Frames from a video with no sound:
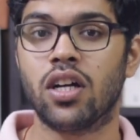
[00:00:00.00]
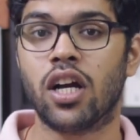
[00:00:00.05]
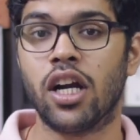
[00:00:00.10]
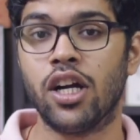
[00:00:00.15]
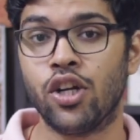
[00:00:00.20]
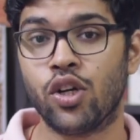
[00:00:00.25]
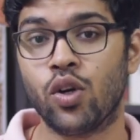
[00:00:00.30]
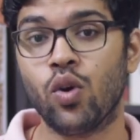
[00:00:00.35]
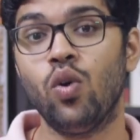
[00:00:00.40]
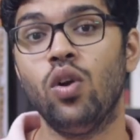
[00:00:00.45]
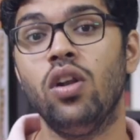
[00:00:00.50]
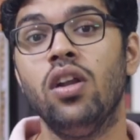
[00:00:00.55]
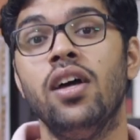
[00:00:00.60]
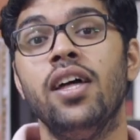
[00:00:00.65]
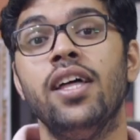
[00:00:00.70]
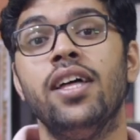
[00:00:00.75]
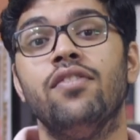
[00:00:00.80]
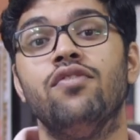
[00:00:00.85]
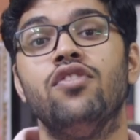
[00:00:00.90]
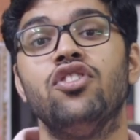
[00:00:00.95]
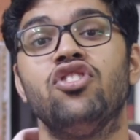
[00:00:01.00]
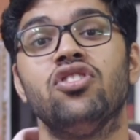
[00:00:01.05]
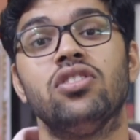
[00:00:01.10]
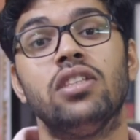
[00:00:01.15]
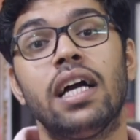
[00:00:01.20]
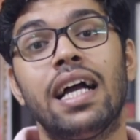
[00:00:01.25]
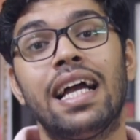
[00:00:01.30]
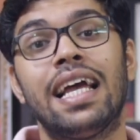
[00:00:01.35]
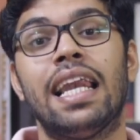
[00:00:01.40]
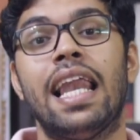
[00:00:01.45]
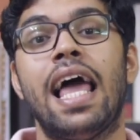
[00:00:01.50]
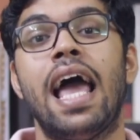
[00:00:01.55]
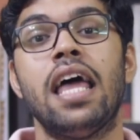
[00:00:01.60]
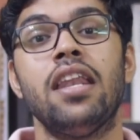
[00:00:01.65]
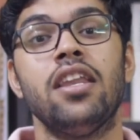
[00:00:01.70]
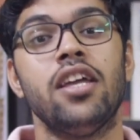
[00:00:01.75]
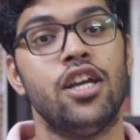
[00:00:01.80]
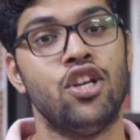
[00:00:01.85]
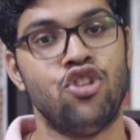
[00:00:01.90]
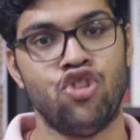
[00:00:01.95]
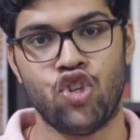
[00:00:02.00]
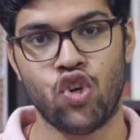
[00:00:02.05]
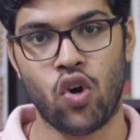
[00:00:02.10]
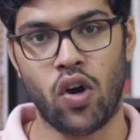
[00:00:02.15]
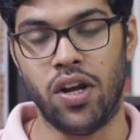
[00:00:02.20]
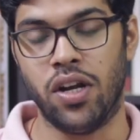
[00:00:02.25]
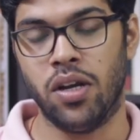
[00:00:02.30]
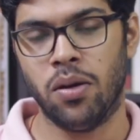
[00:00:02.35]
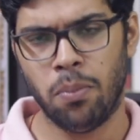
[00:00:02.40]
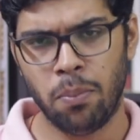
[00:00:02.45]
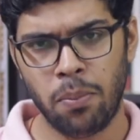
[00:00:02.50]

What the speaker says: control which the clan enjoyed.